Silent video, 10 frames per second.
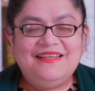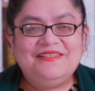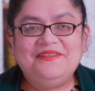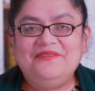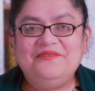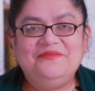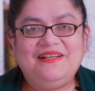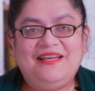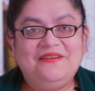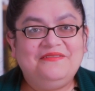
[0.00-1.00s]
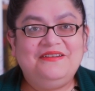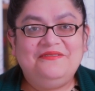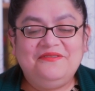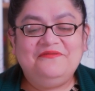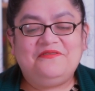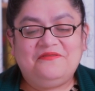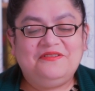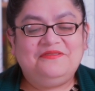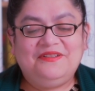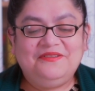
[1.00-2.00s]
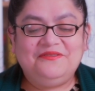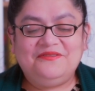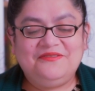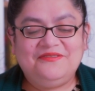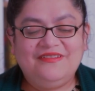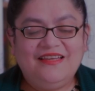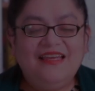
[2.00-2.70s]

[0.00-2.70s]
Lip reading: So I am really looking forward to it also.